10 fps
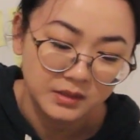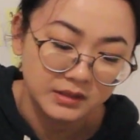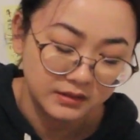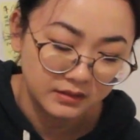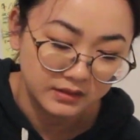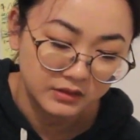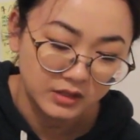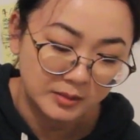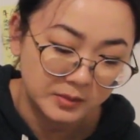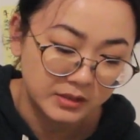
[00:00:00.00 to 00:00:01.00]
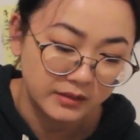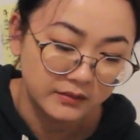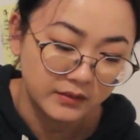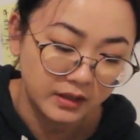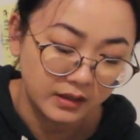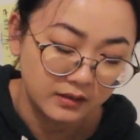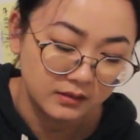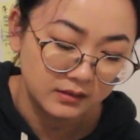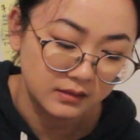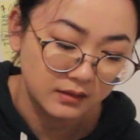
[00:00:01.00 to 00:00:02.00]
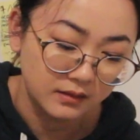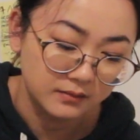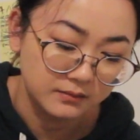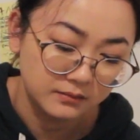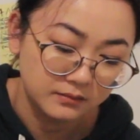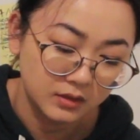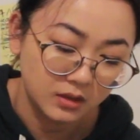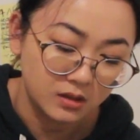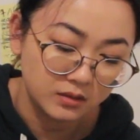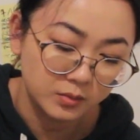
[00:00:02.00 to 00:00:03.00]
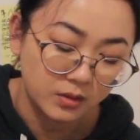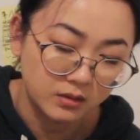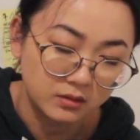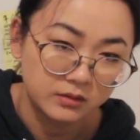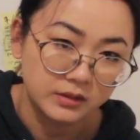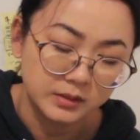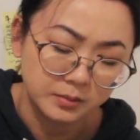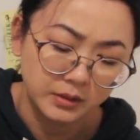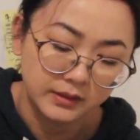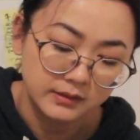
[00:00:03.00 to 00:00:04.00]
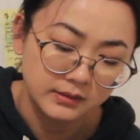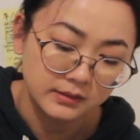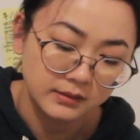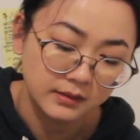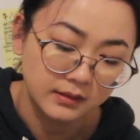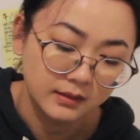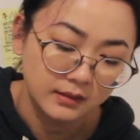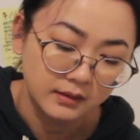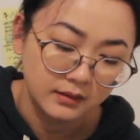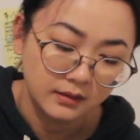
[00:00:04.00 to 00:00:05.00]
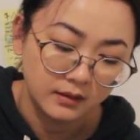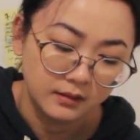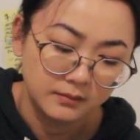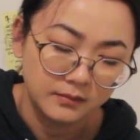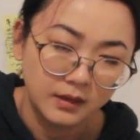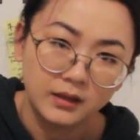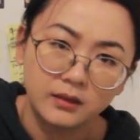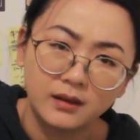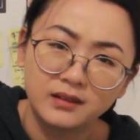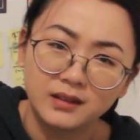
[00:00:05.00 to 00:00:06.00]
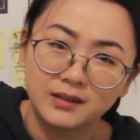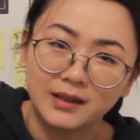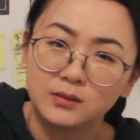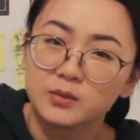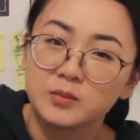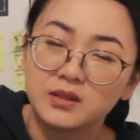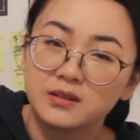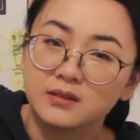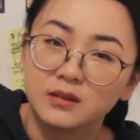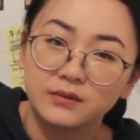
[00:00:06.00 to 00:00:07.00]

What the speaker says: Because there's a chapter at the very end called Poirot Explains. I thought that that would be